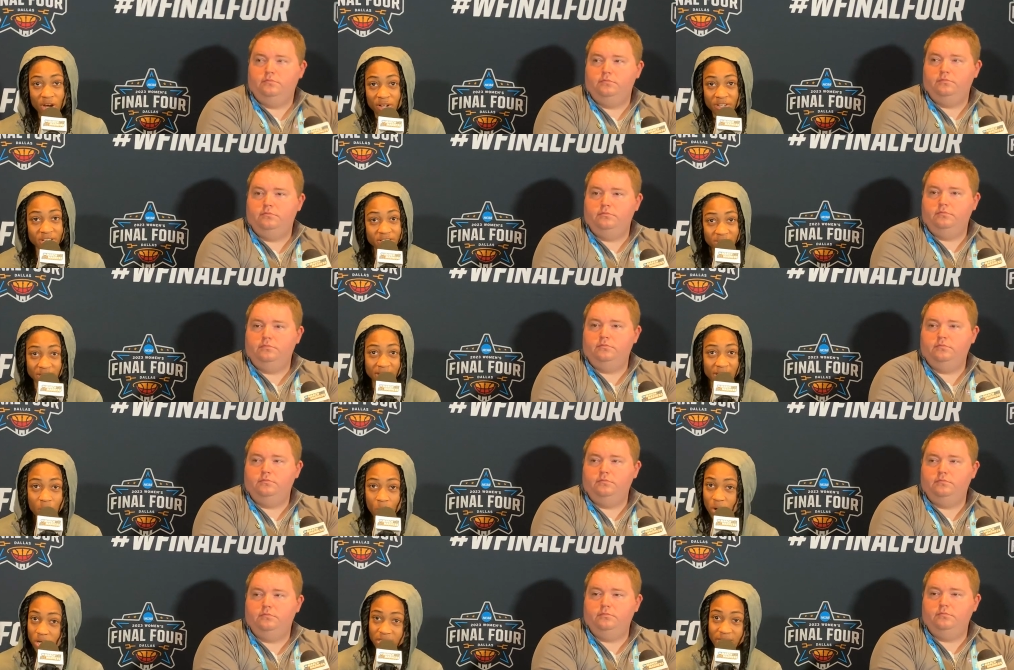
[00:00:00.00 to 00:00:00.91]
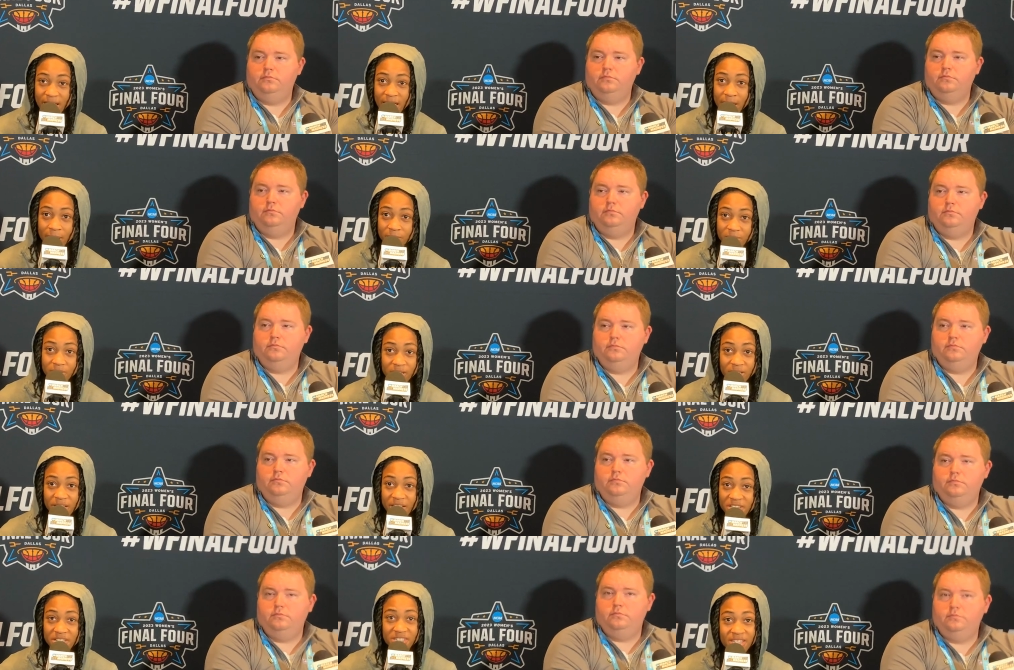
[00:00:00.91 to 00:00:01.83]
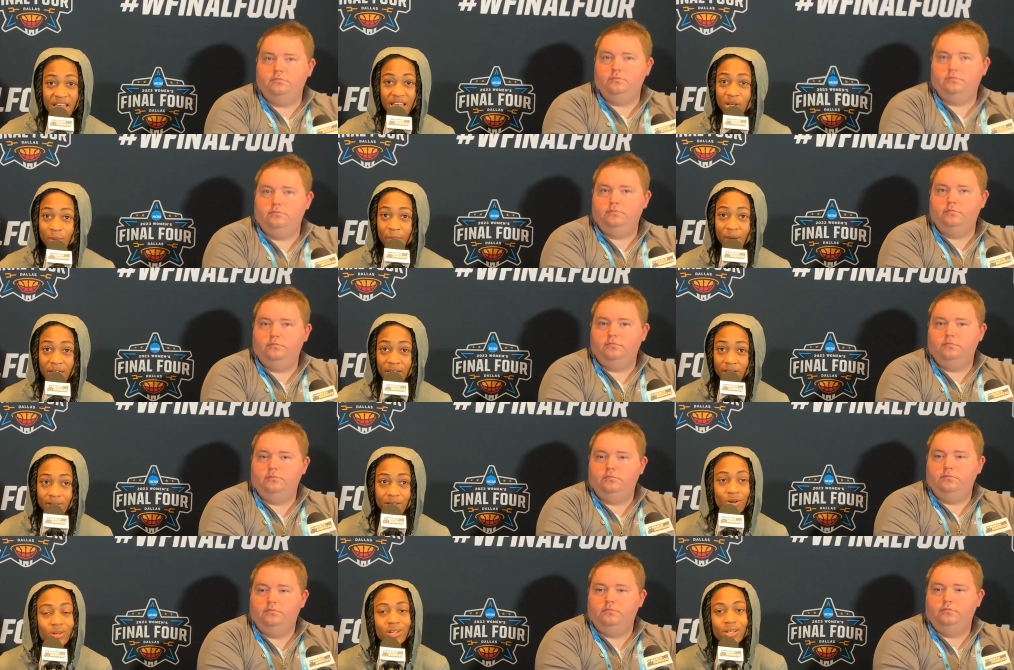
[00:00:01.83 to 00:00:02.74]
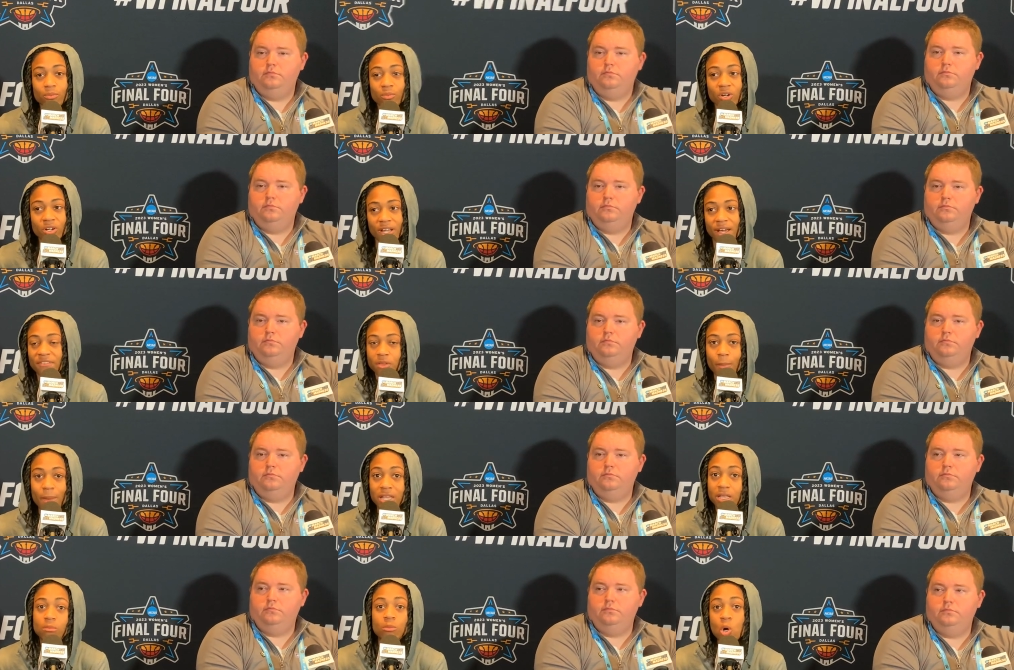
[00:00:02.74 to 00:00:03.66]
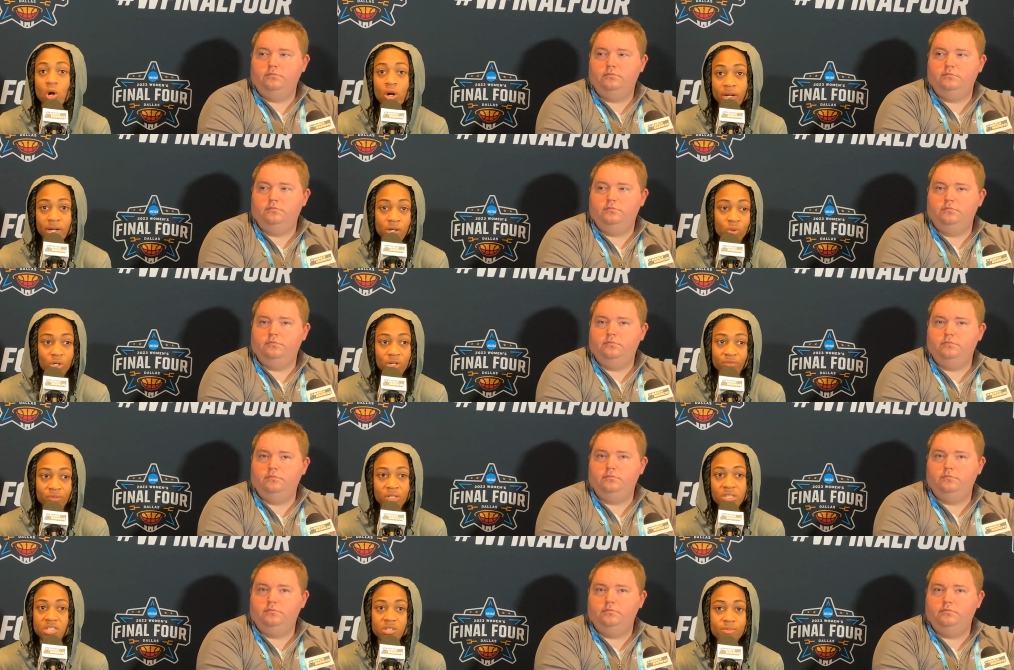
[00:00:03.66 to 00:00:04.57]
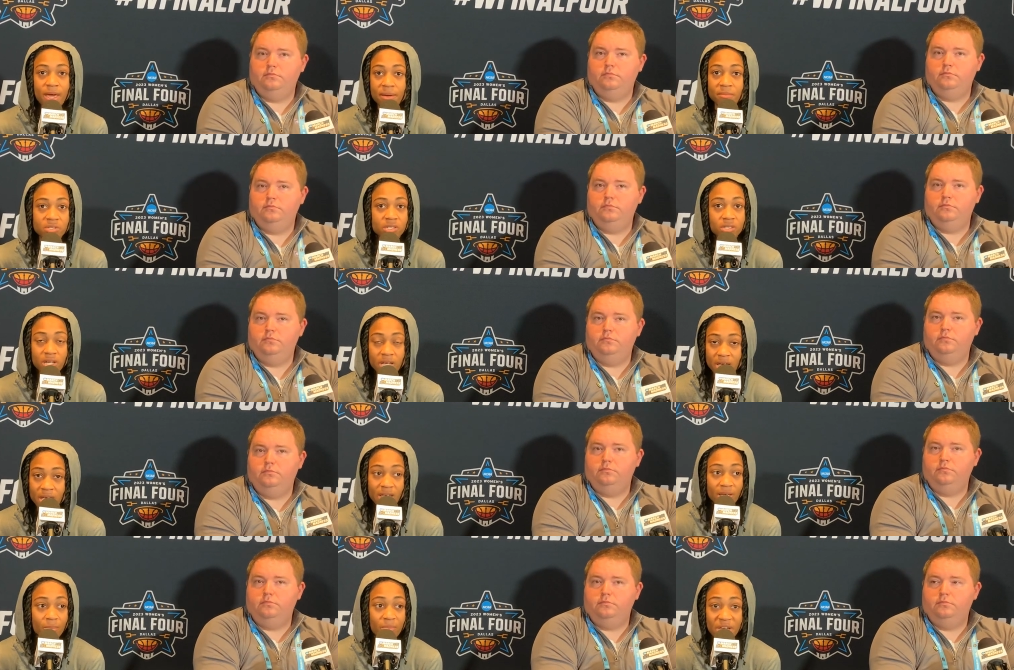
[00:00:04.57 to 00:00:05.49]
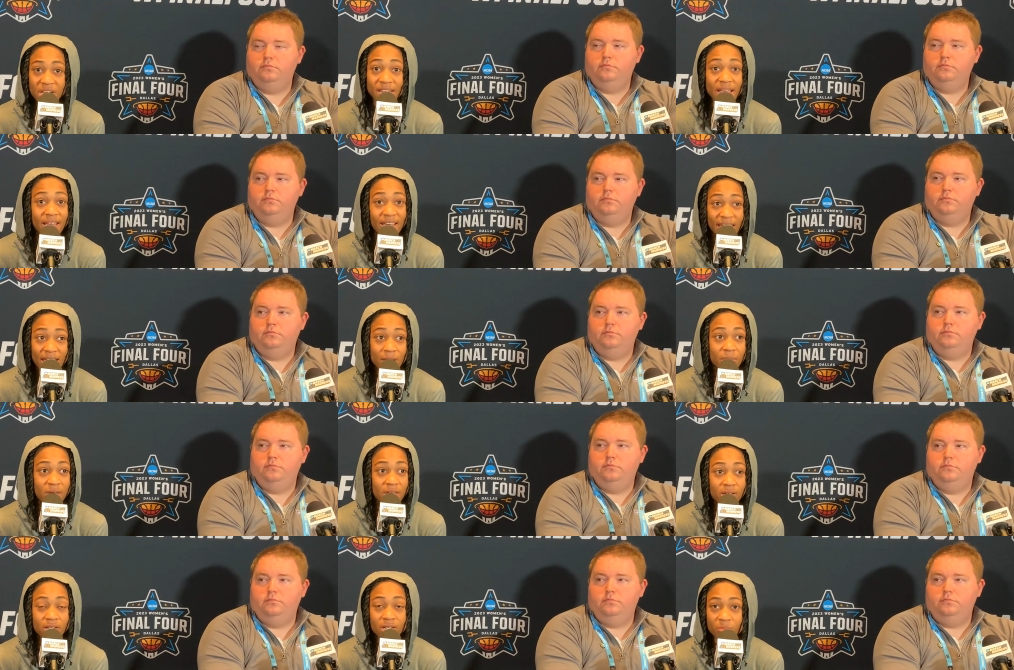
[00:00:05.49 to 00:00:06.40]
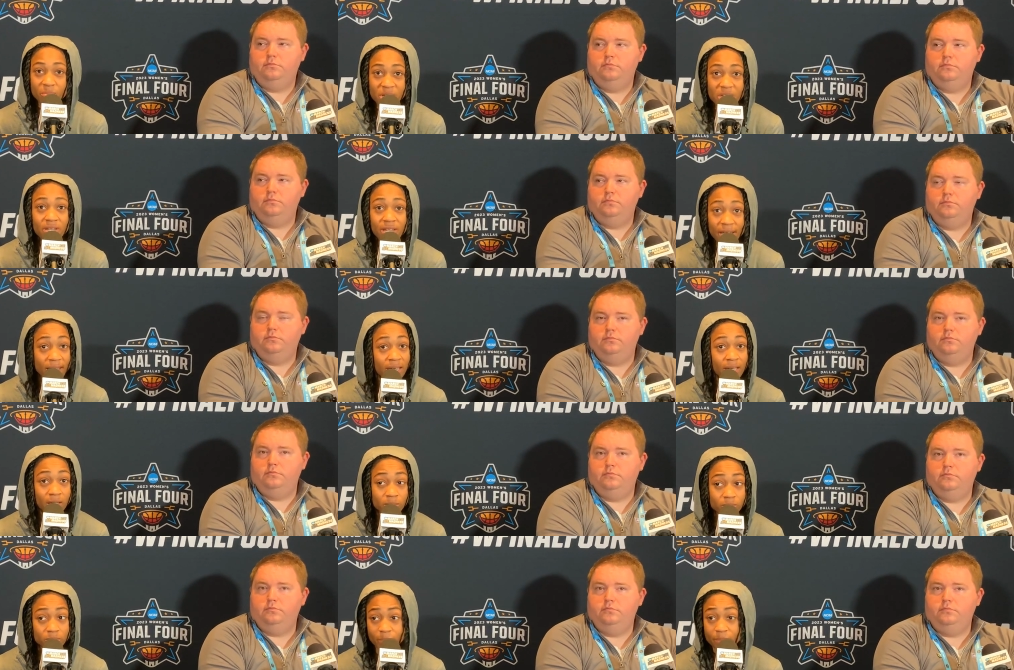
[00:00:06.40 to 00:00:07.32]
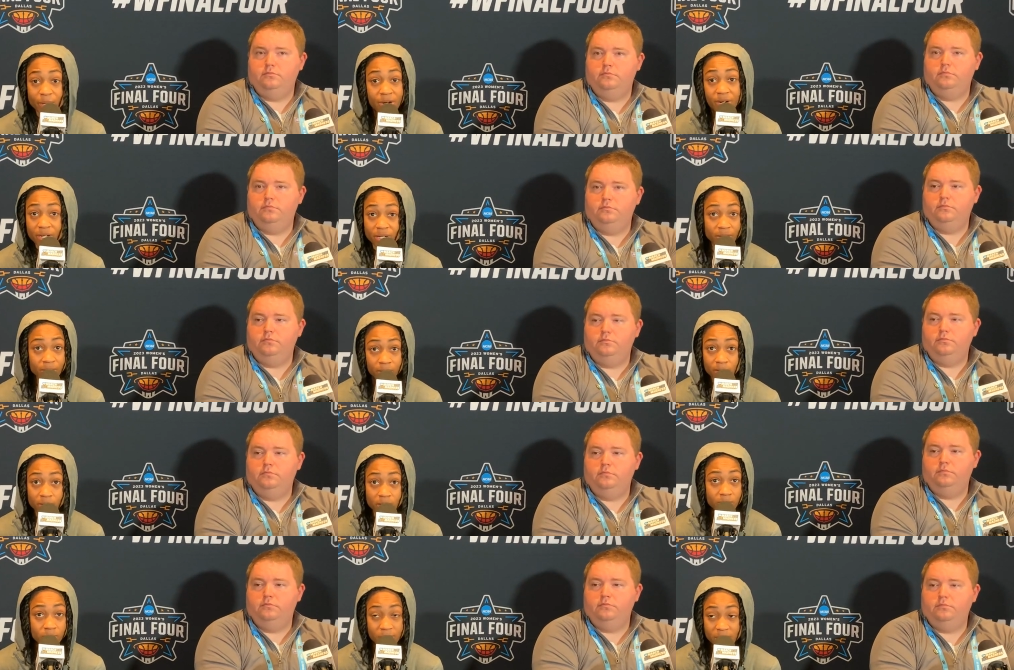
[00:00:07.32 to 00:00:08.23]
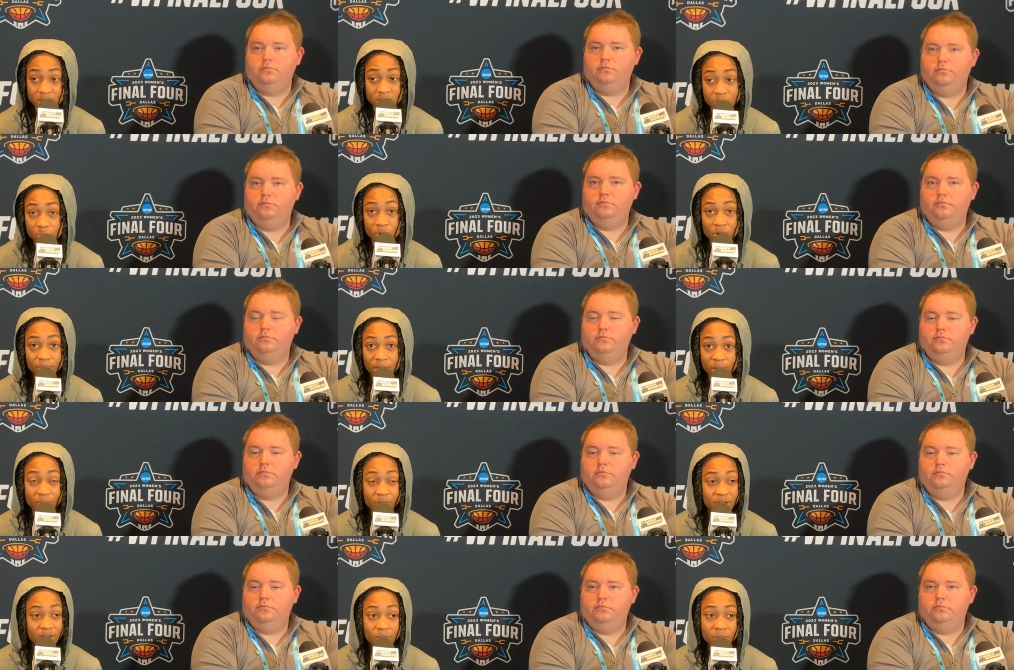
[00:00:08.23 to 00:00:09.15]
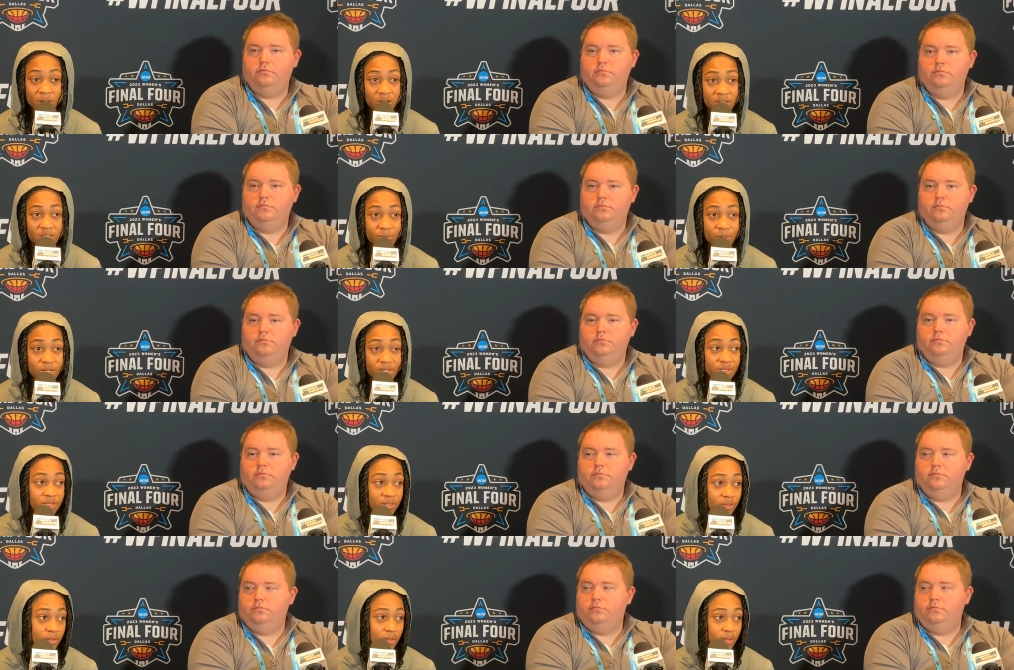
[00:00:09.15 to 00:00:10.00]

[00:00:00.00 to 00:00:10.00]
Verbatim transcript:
Speaker 1: how yesterday y'all watched the game? They just sat in the paint. They're going to, we're going to have to make them guard in order for us to be able to be in that game and compete in that game. Period. This is point blank, period. I'm an honest person.